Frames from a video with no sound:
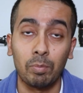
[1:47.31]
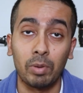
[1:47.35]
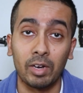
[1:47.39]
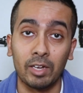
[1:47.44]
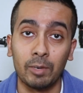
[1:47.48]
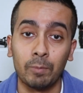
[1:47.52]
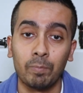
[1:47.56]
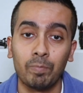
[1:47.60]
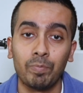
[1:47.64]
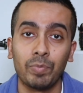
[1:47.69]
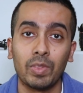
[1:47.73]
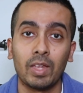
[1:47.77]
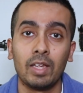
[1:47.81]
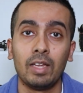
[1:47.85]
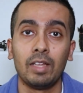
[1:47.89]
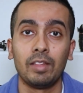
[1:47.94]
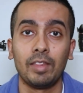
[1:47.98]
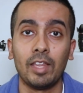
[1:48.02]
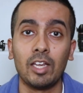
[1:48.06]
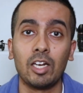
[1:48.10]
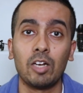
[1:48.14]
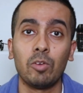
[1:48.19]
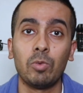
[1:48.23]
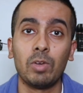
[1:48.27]
But
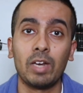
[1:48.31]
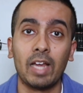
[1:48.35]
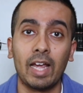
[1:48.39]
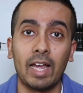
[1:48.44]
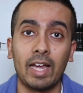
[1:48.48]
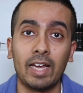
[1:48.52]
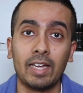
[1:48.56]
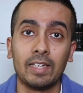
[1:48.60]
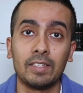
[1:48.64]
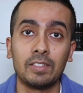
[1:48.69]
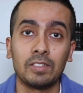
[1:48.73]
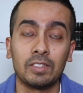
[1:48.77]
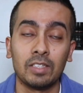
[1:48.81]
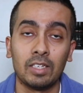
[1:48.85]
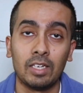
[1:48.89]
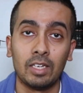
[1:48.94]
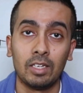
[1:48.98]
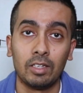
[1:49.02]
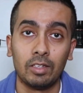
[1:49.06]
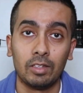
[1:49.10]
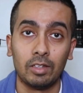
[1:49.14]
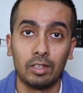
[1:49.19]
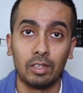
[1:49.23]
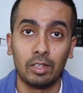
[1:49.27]
think of it as
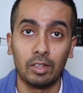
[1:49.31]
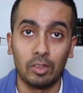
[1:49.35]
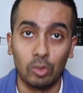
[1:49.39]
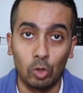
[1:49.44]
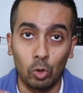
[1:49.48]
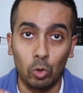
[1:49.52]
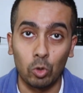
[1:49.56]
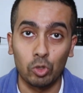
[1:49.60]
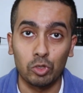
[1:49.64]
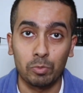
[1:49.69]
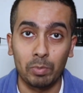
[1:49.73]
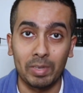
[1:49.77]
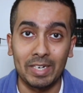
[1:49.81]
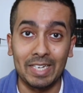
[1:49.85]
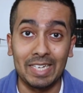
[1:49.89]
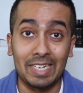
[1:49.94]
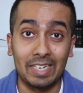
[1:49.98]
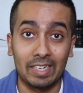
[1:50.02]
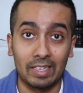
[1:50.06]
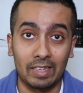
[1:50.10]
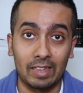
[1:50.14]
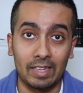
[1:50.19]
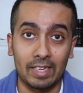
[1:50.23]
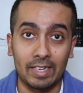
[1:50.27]
those many
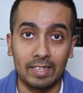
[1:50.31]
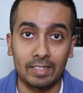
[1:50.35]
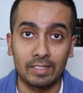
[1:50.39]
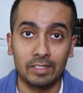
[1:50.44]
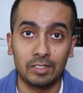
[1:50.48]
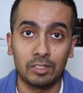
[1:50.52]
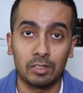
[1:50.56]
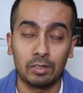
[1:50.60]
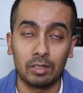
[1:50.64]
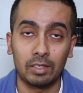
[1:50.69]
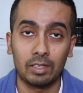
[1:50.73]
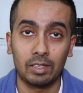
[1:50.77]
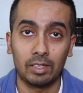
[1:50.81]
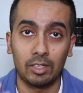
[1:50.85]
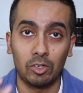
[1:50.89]
clicks